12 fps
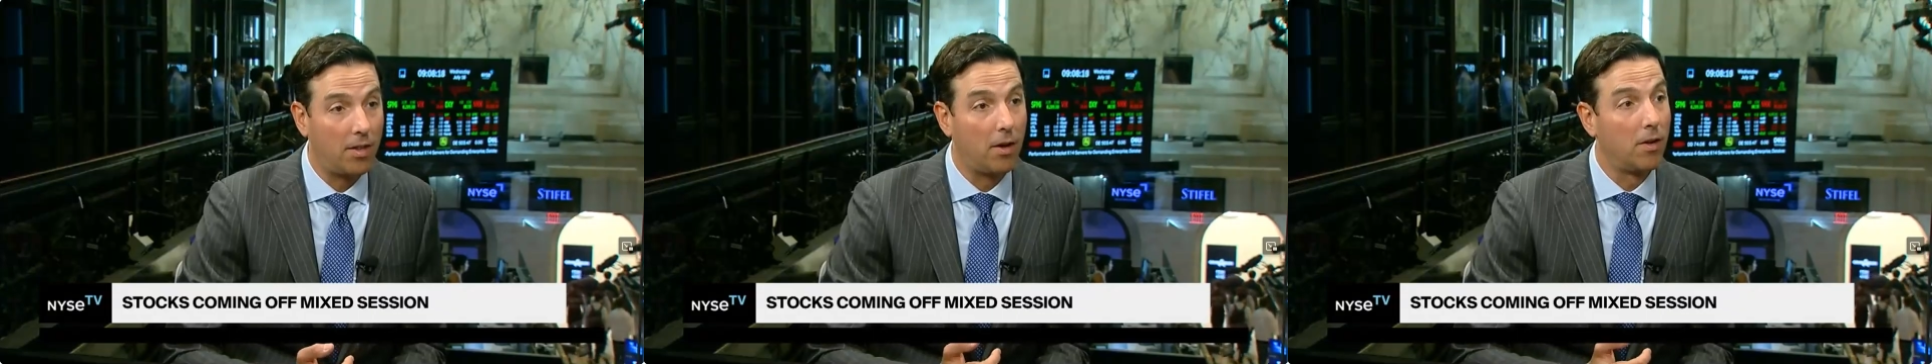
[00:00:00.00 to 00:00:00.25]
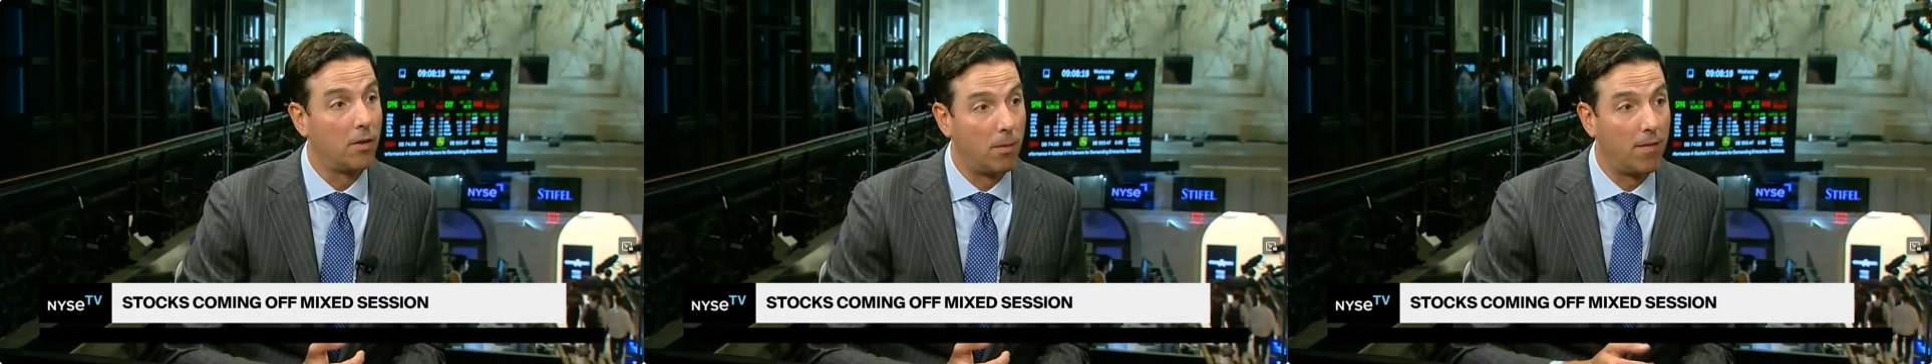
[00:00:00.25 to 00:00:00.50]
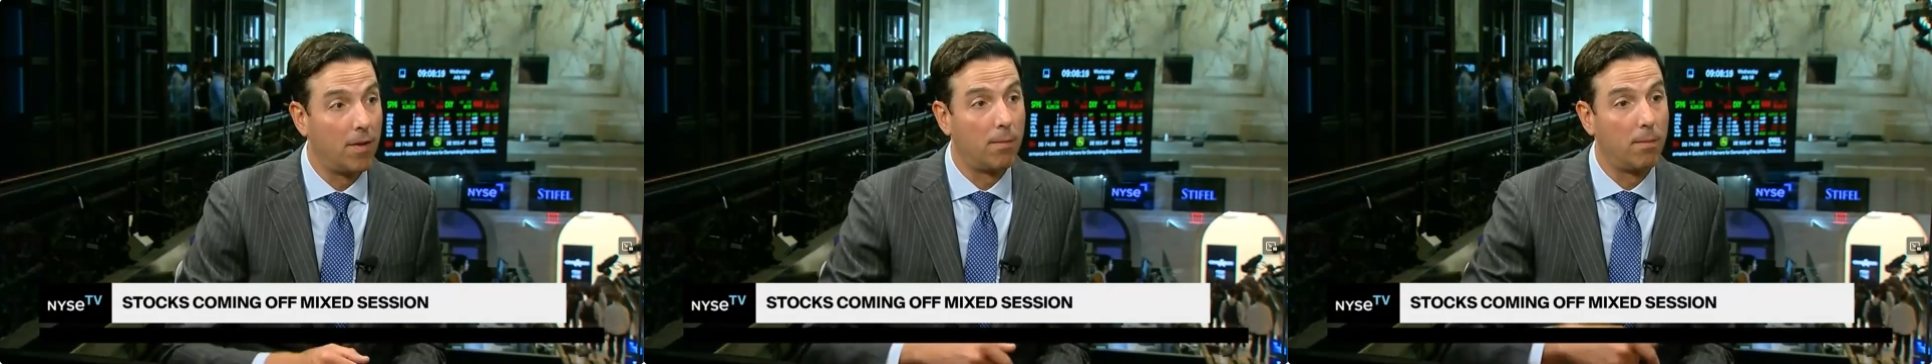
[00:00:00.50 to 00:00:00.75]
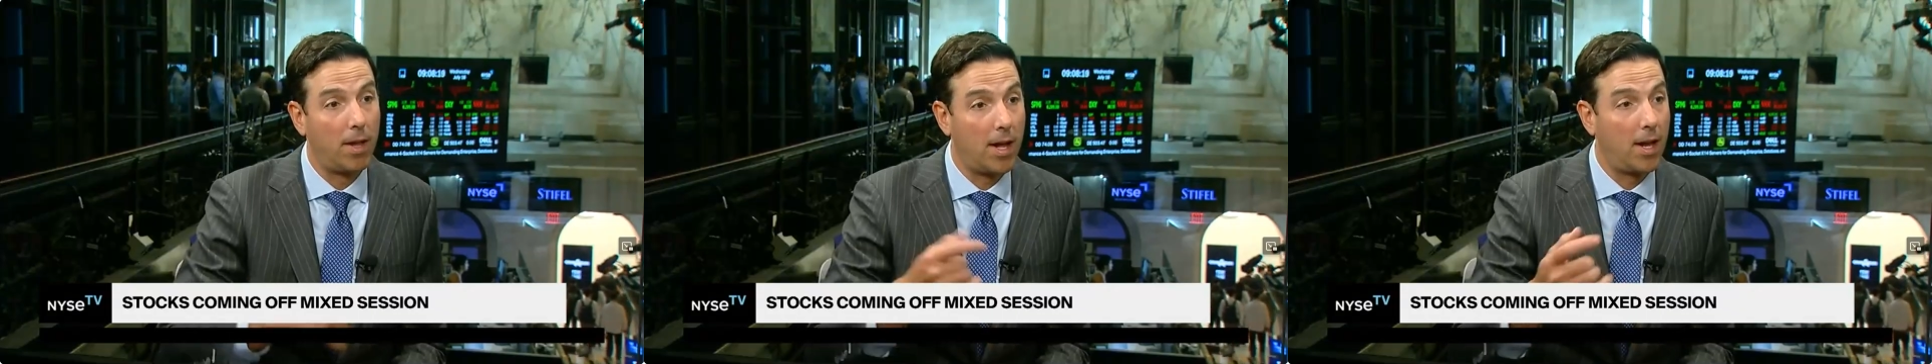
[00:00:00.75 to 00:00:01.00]
They're a
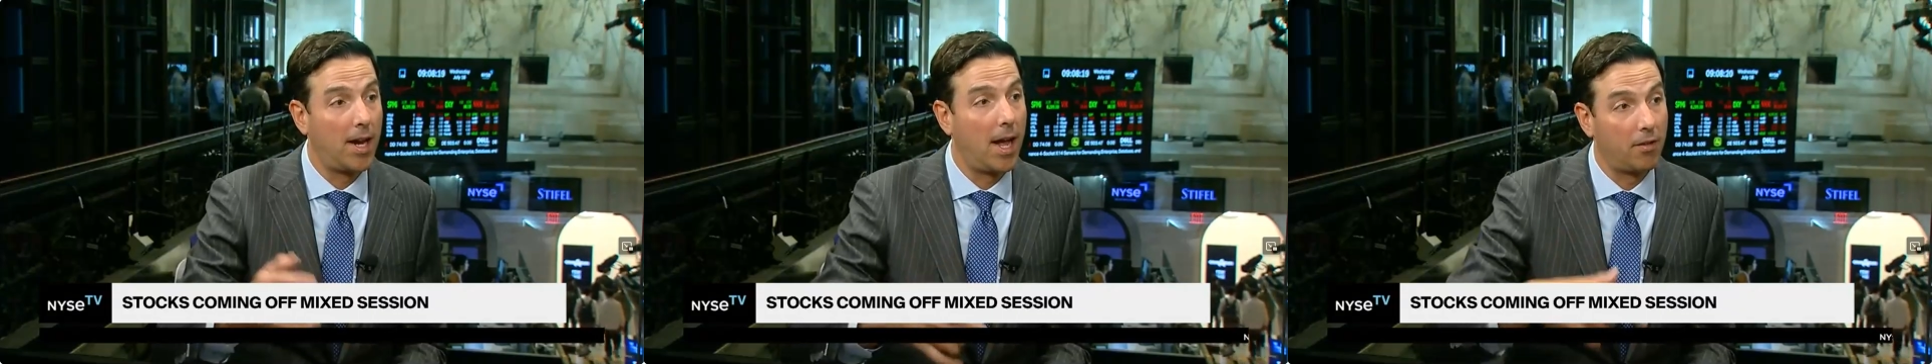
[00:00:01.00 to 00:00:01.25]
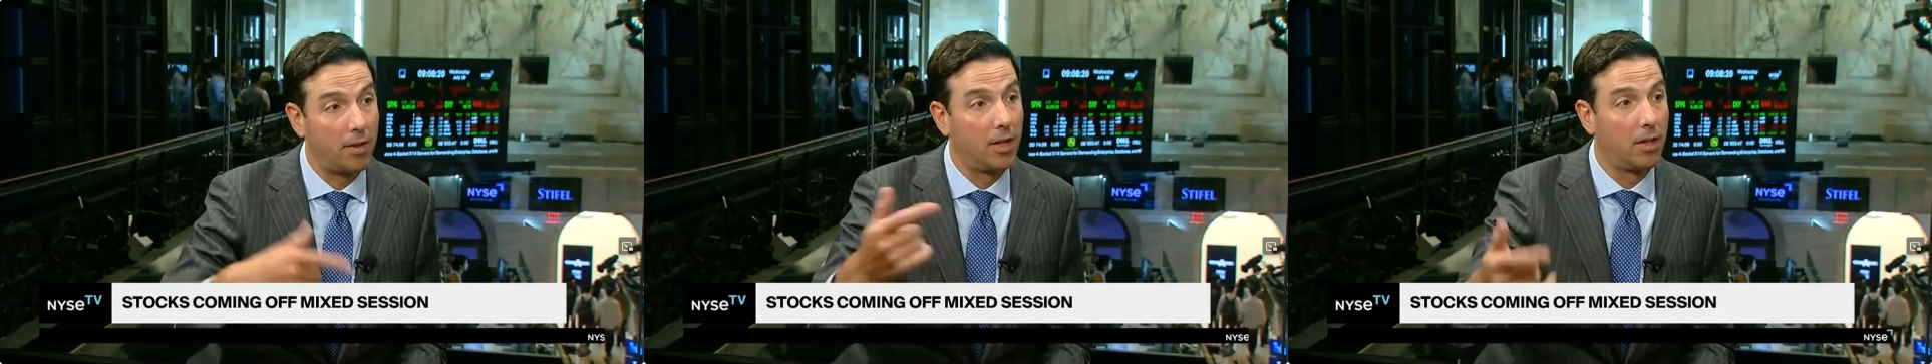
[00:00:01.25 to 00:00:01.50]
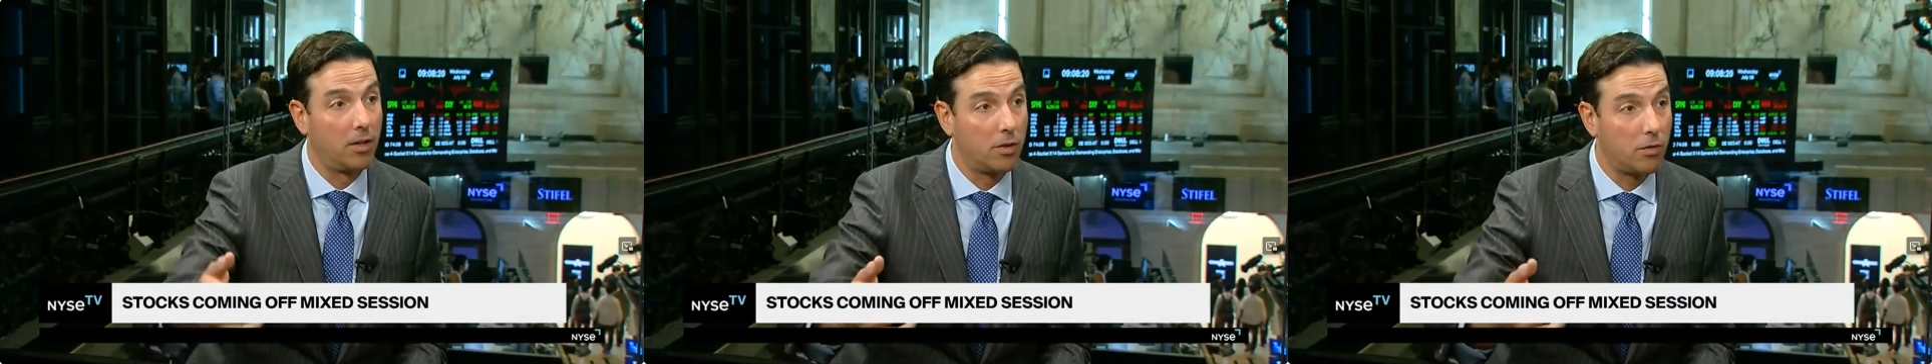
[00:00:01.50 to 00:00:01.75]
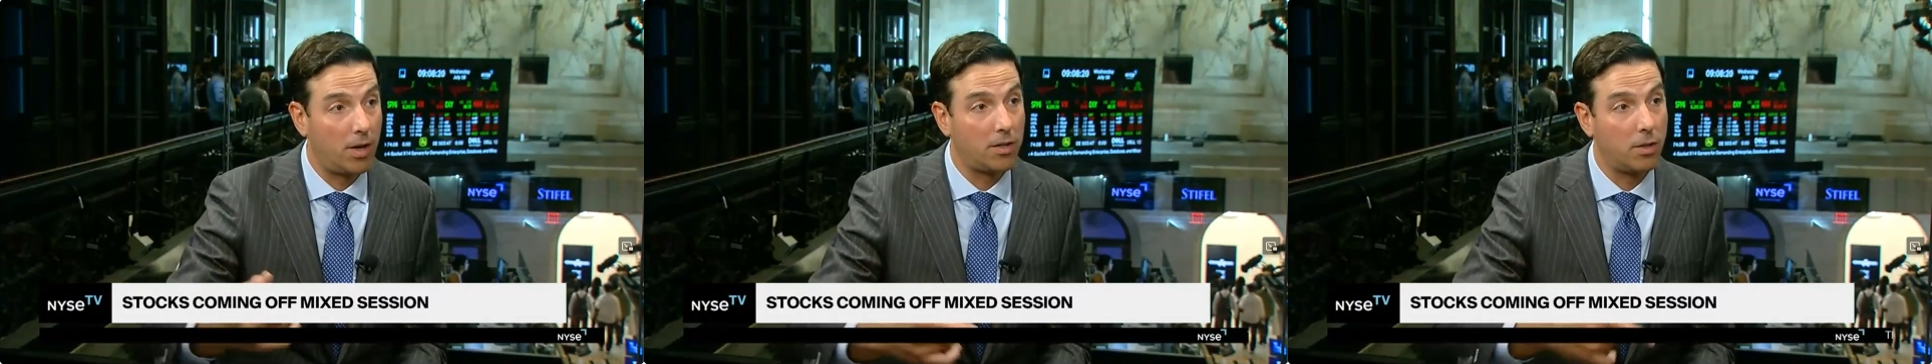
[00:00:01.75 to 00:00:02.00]
derivative play on housing and
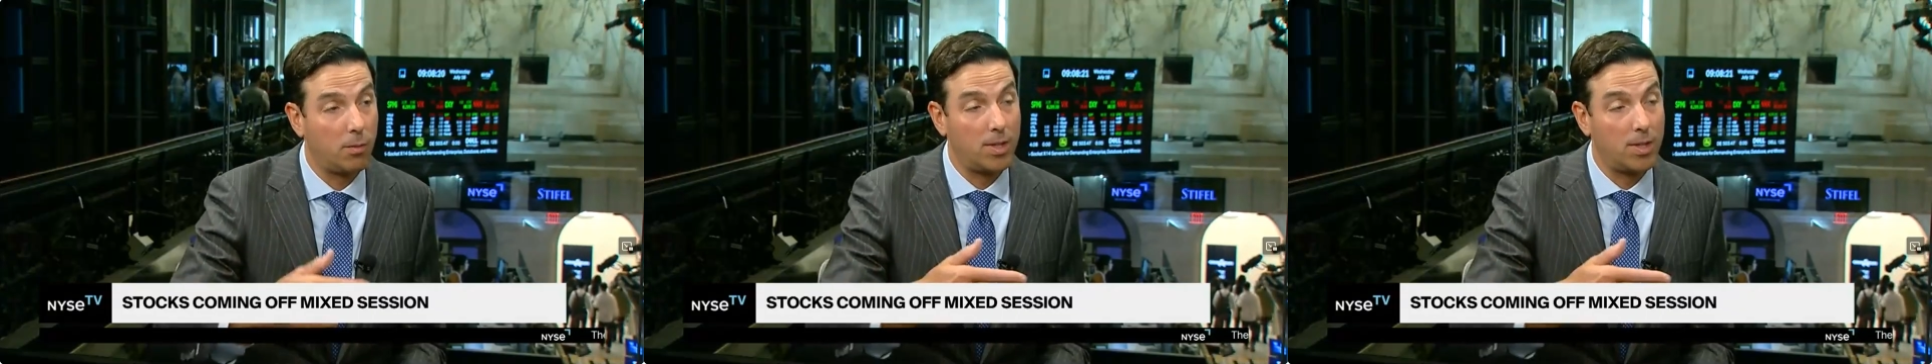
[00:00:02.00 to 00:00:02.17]
construction,